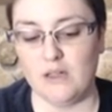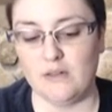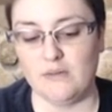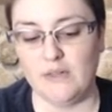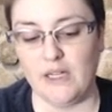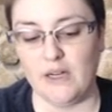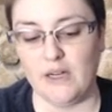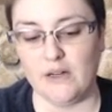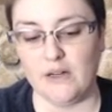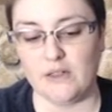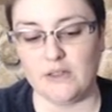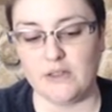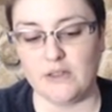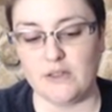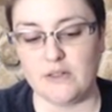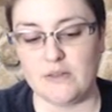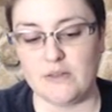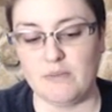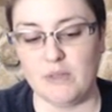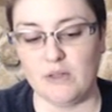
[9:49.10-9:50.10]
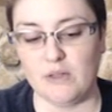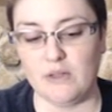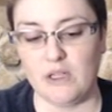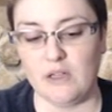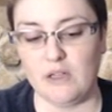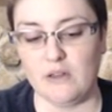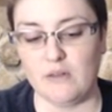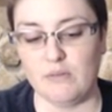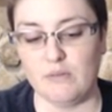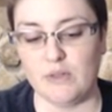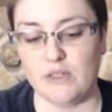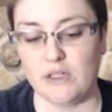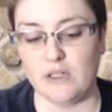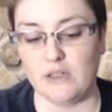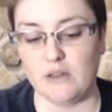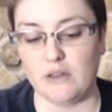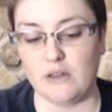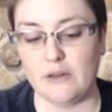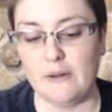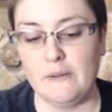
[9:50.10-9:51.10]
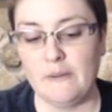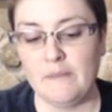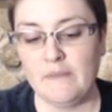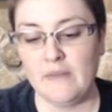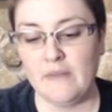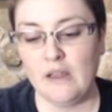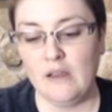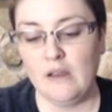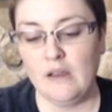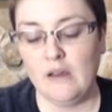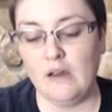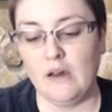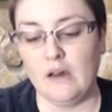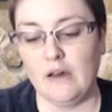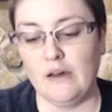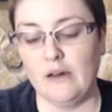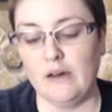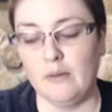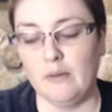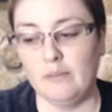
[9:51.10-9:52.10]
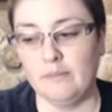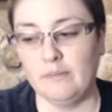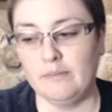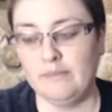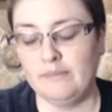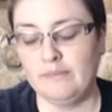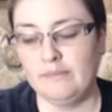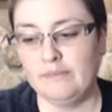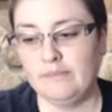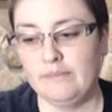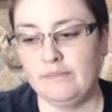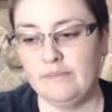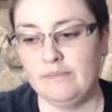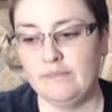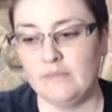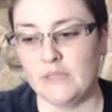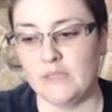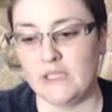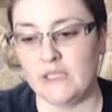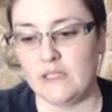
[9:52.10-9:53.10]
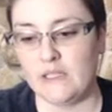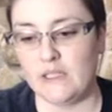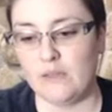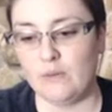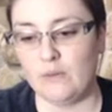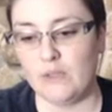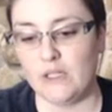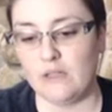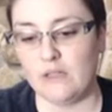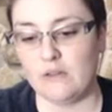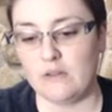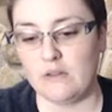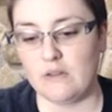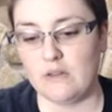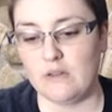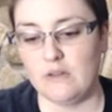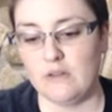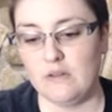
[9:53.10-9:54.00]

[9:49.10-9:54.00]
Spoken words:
characters building in particular. Let's see, what else?